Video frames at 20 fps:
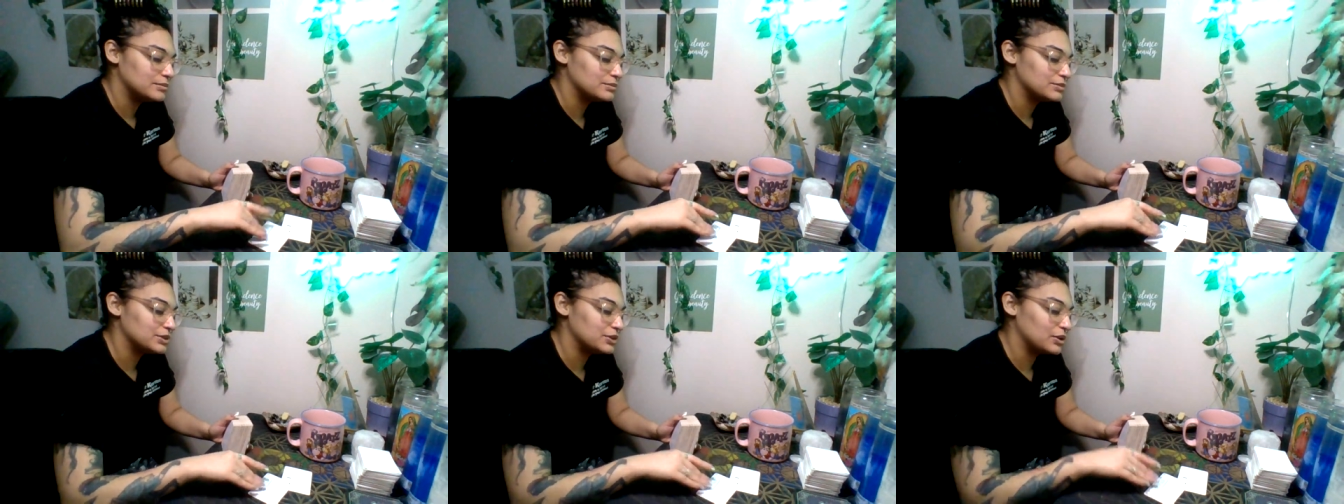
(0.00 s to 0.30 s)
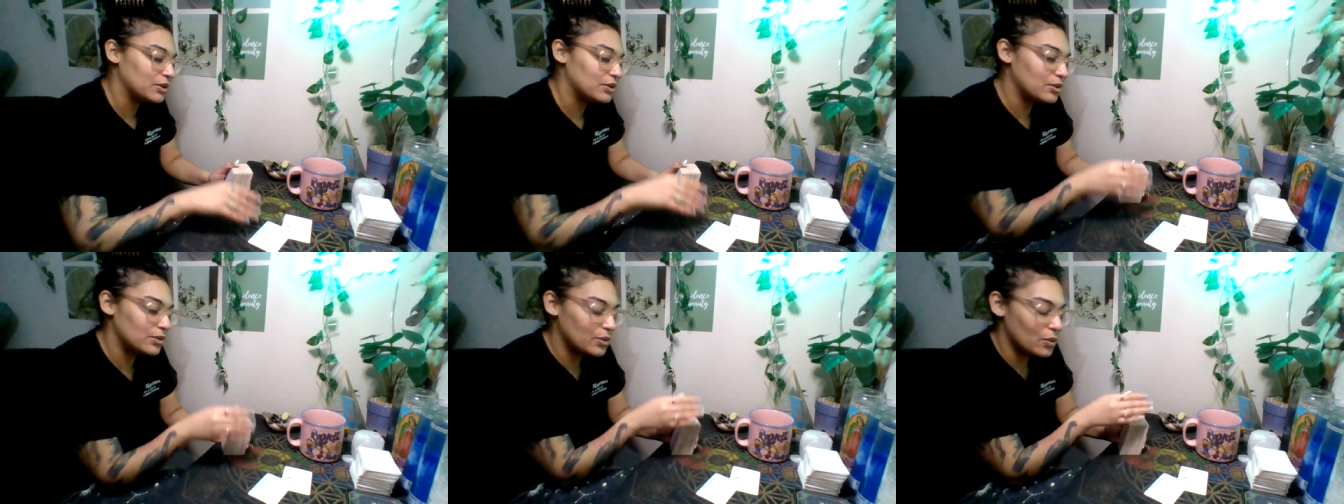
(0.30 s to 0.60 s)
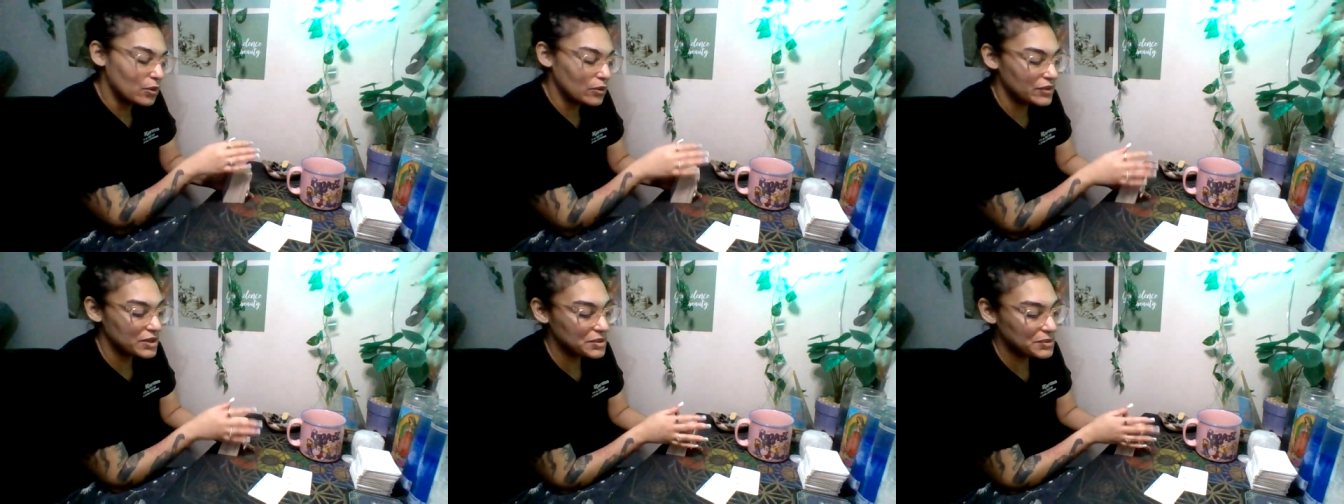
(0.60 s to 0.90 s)

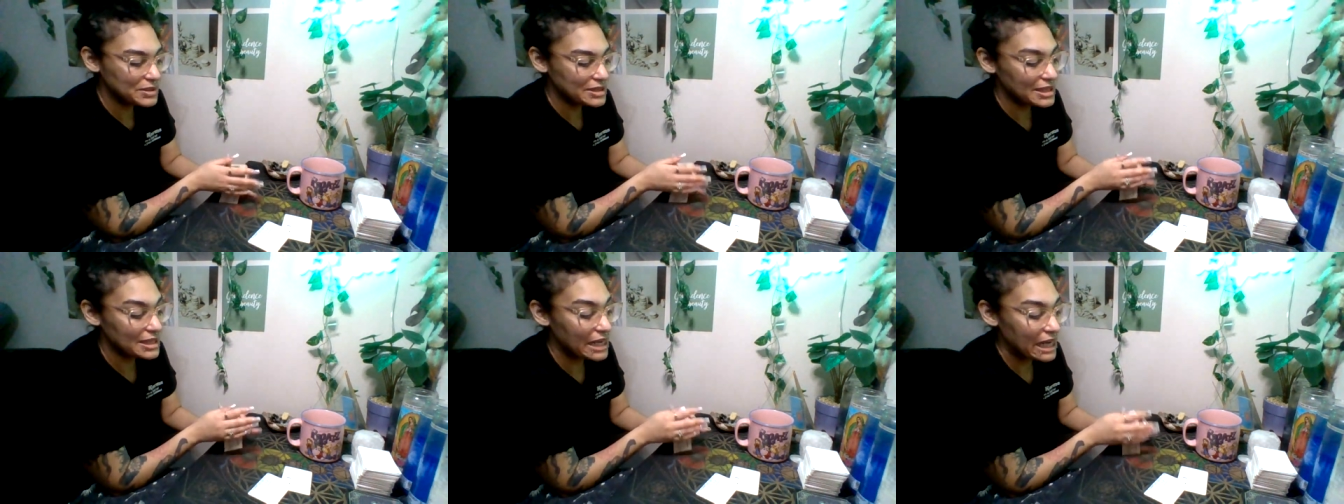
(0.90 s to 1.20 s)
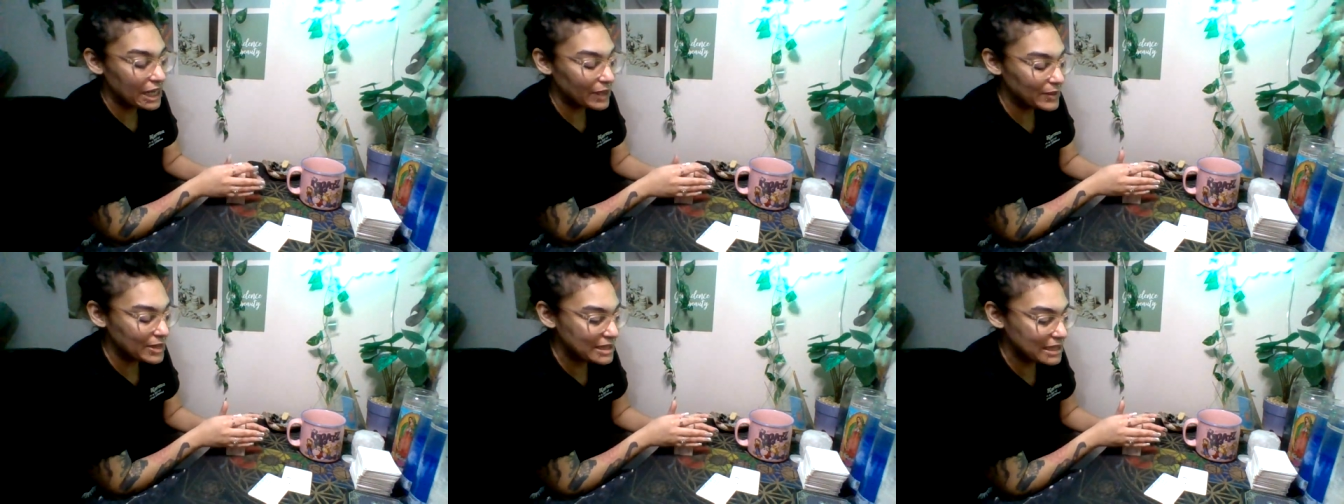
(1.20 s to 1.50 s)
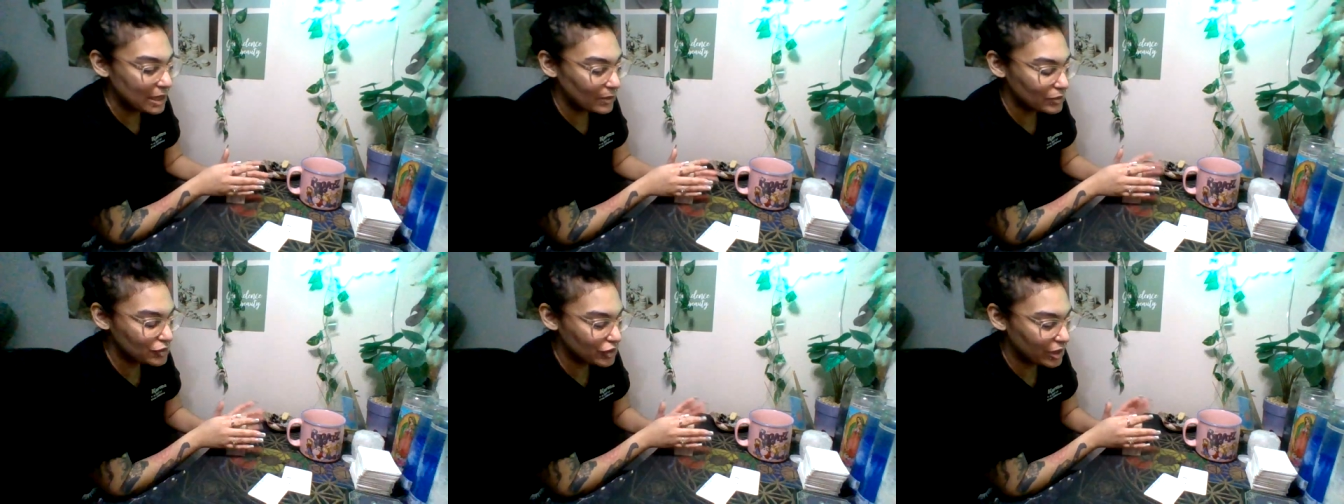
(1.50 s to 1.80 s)
Or there was an Aries
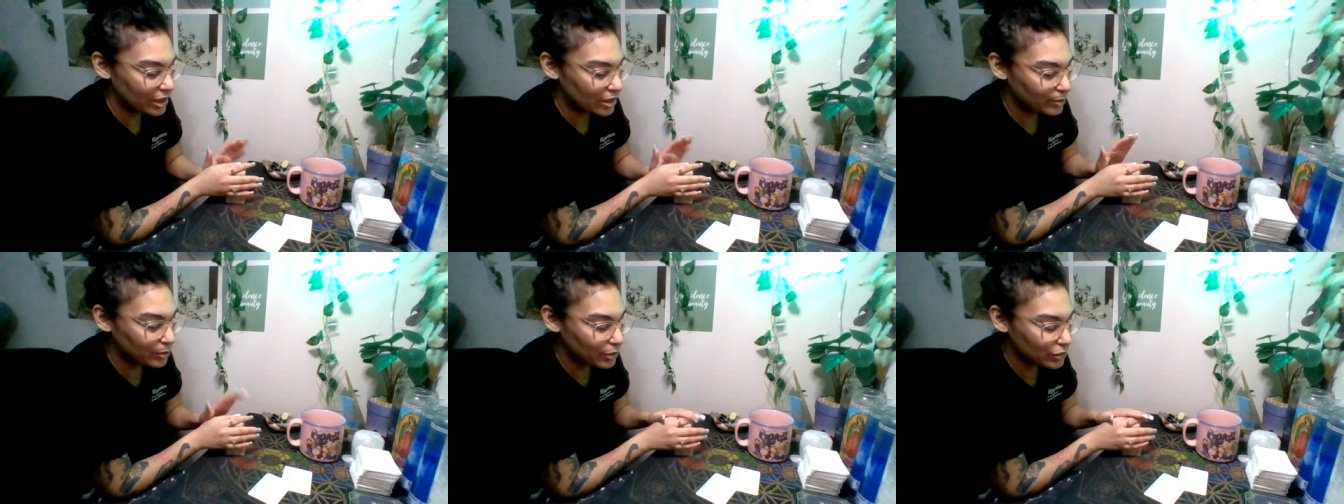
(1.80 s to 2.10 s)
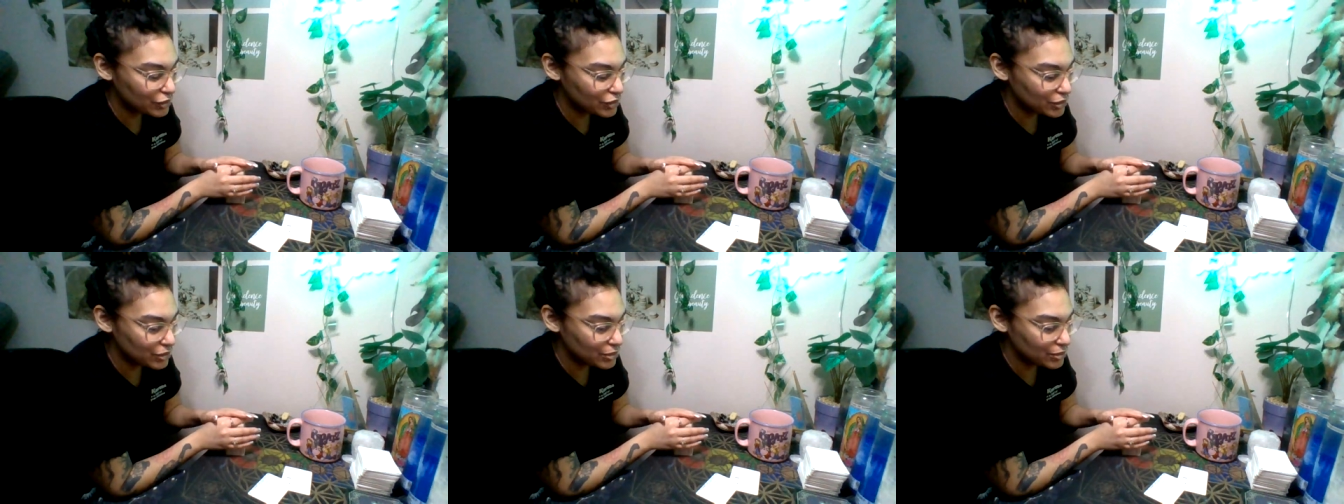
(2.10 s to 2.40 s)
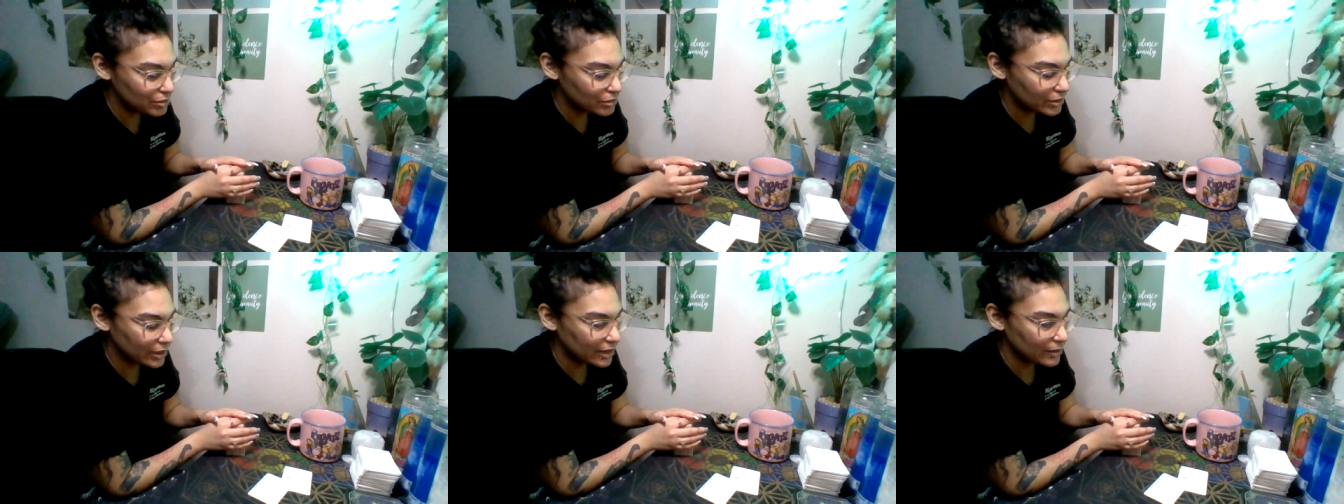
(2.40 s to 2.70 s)
that was trying to put
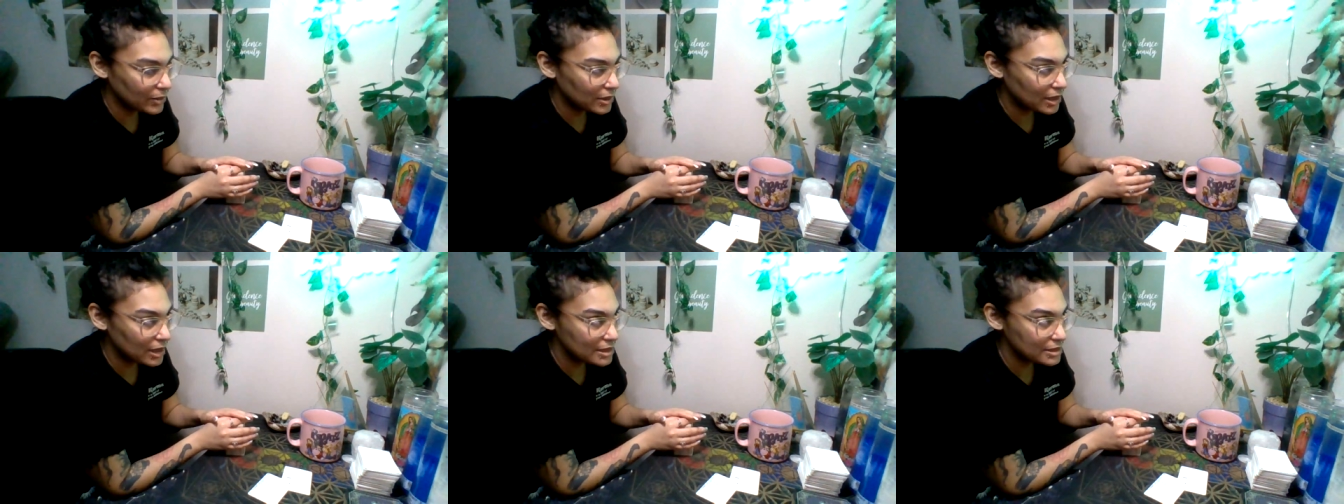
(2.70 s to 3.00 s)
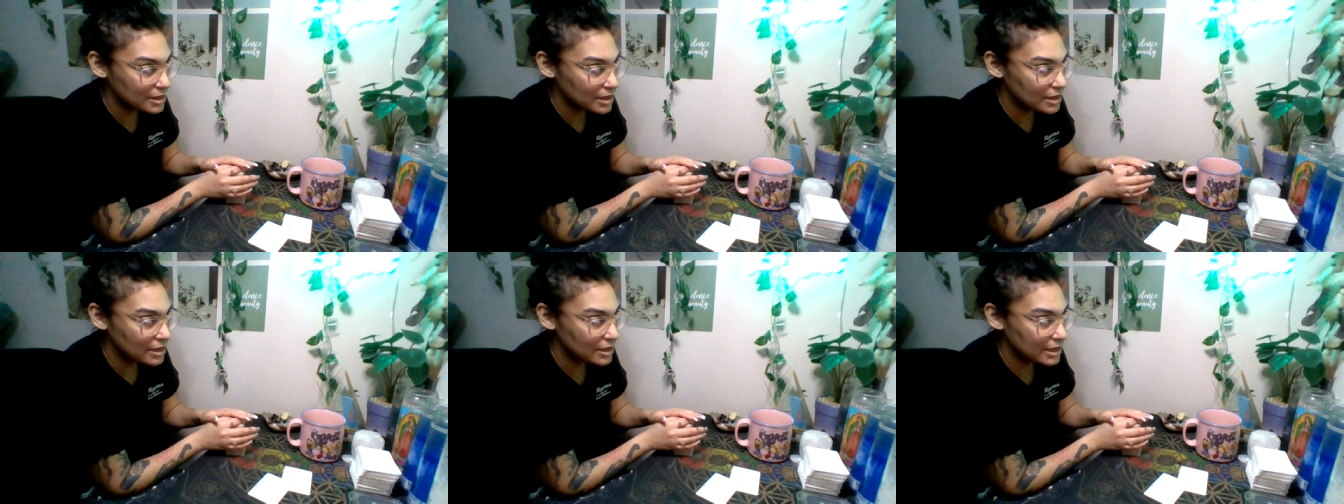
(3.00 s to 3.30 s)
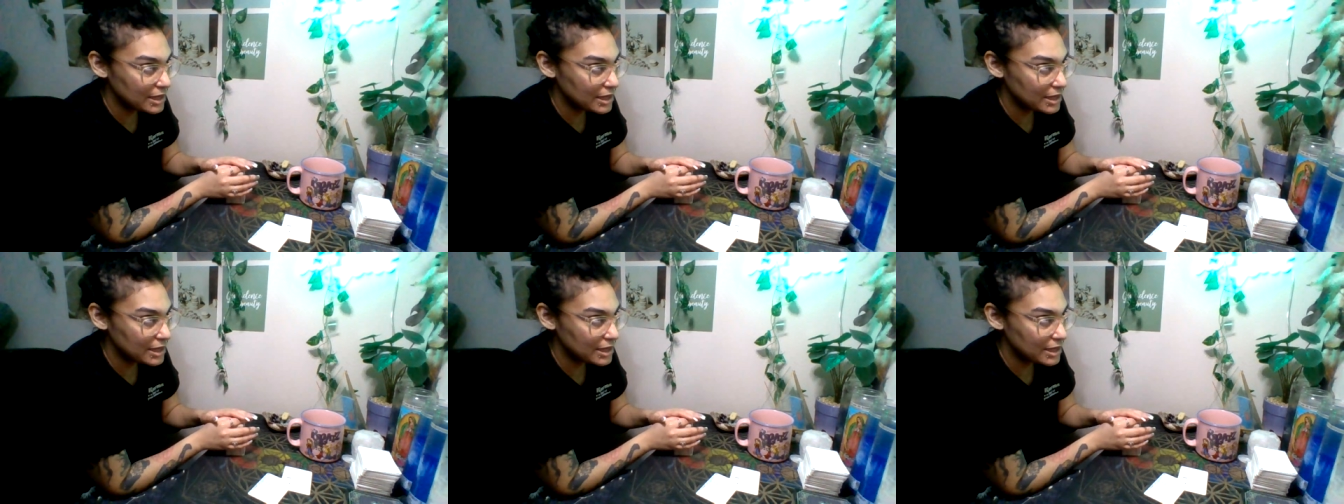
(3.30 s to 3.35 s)
you, wait, what did I say?